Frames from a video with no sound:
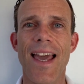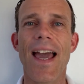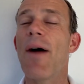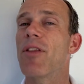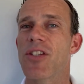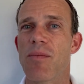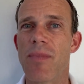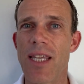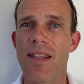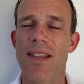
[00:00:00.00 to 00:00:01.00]
And what does it
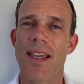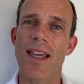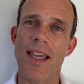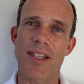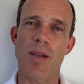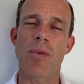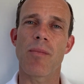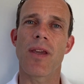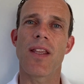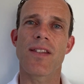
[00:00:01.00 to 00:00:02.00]
mean? It simply
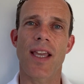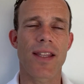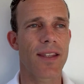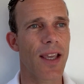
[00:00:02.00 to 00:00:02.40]
means that